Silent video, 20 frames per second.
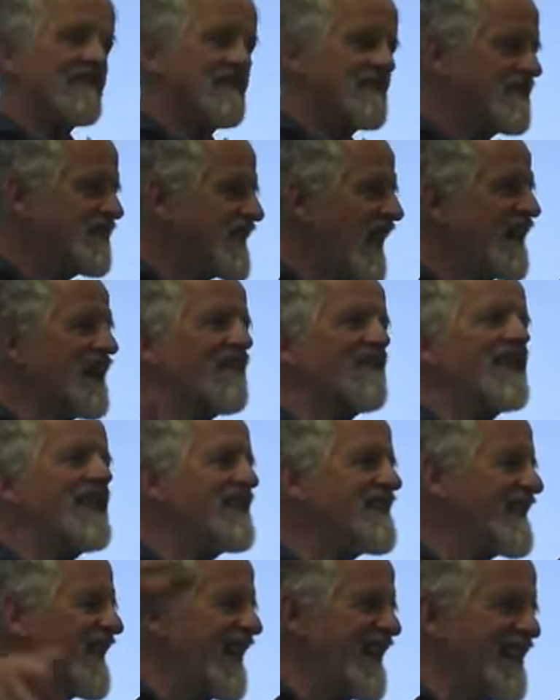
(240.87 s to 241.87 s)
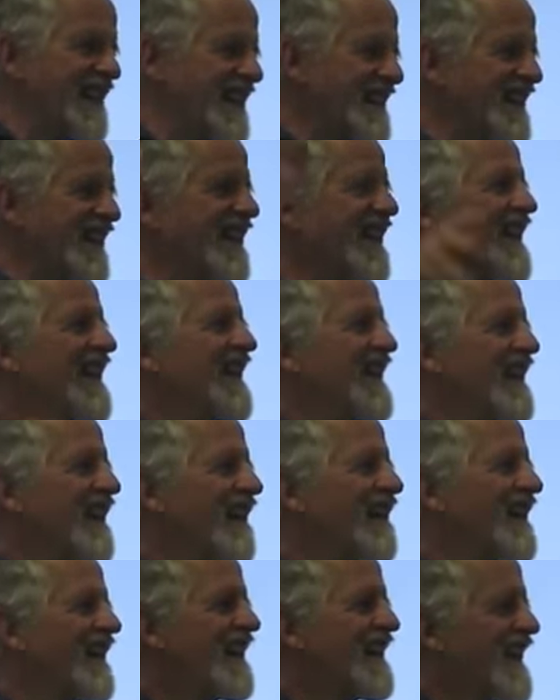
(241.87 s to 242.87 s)
second recess, you
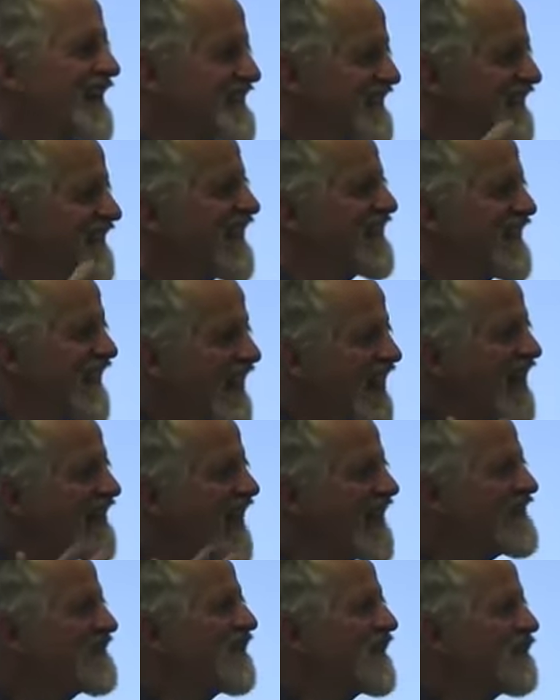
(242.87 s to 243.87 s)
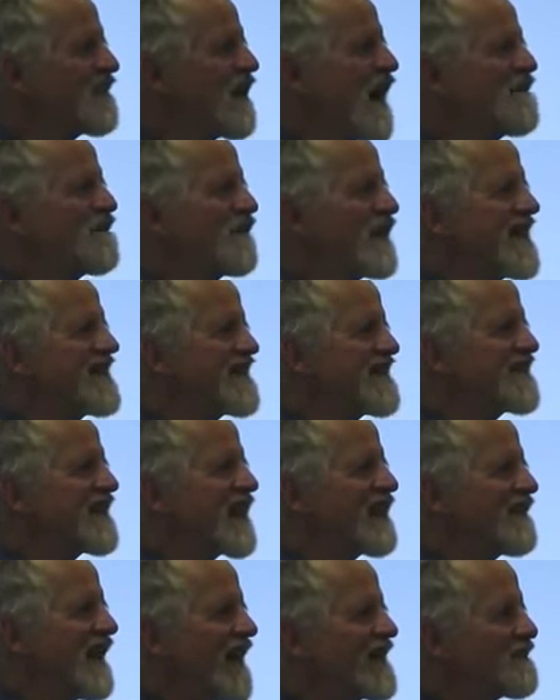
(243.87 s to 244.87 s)
know. And I said, yeah, that's what cooperation's
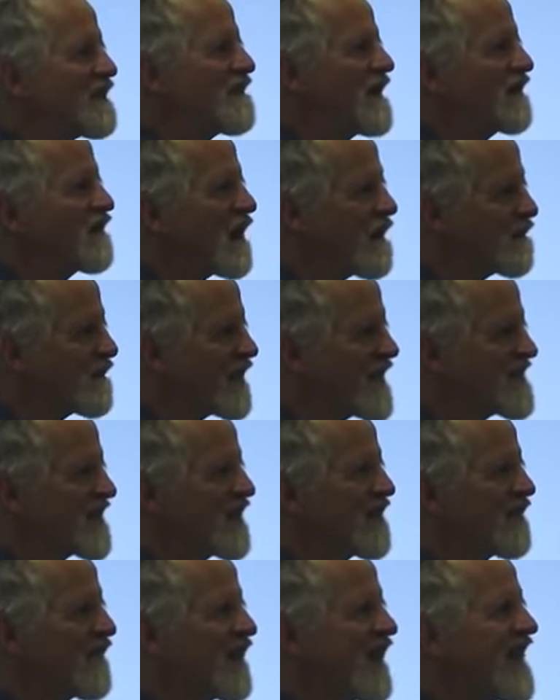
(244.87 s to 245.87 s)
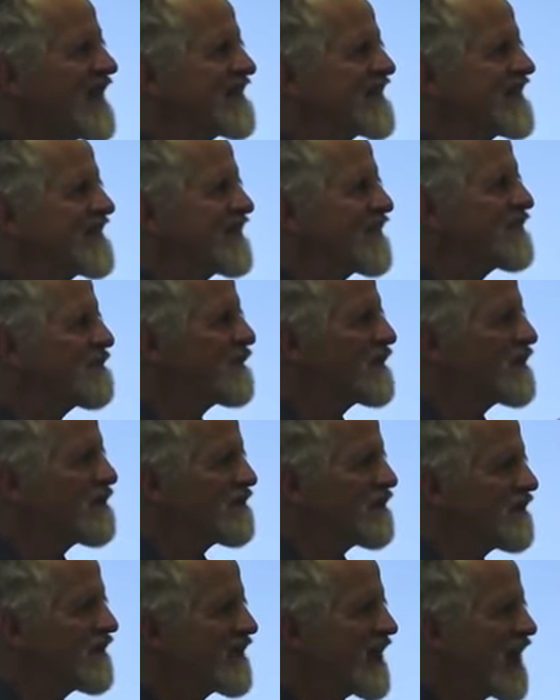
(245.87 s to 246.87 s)
all about. That's what cooperation creates, is those
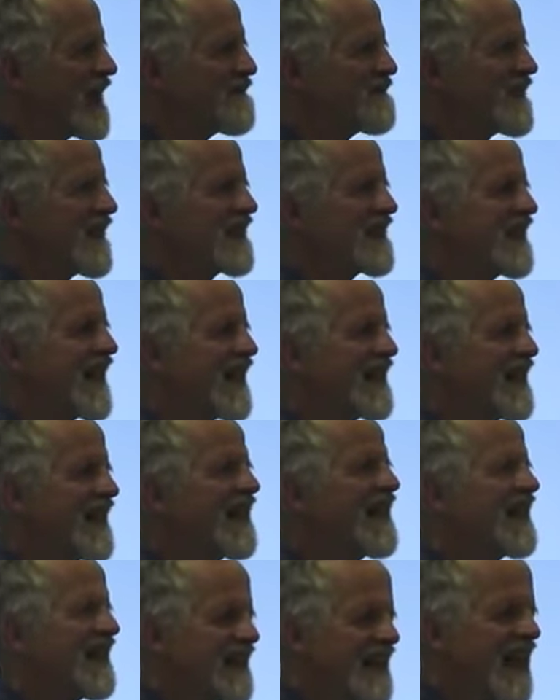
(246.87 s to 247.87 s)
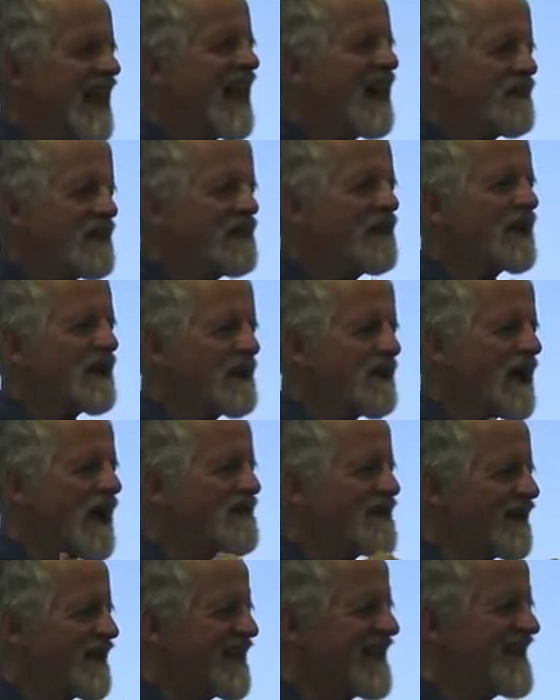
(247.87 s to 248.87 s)
beautiful times like that. Yeah, we want
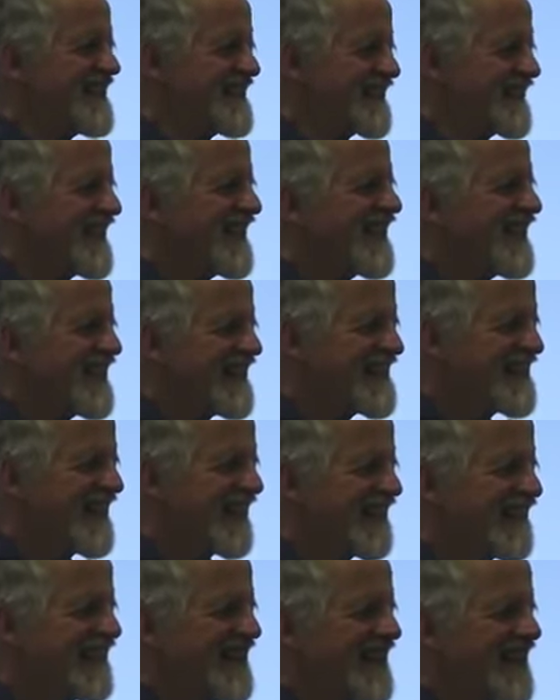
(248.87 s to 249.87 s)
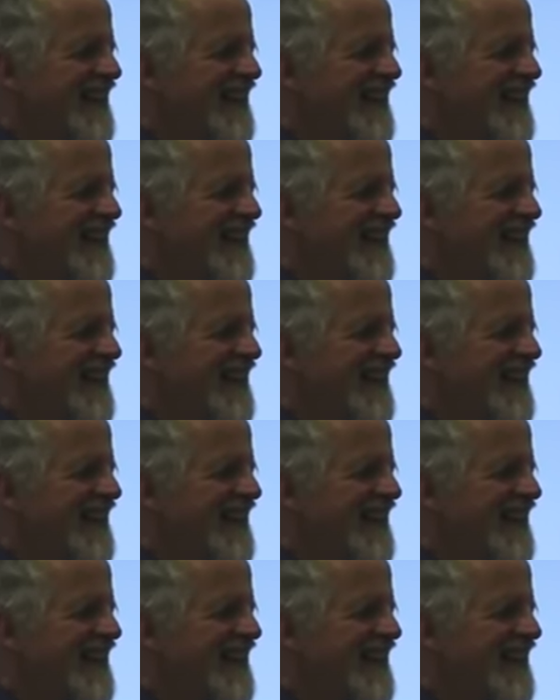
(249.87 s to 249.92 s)
cooperation. So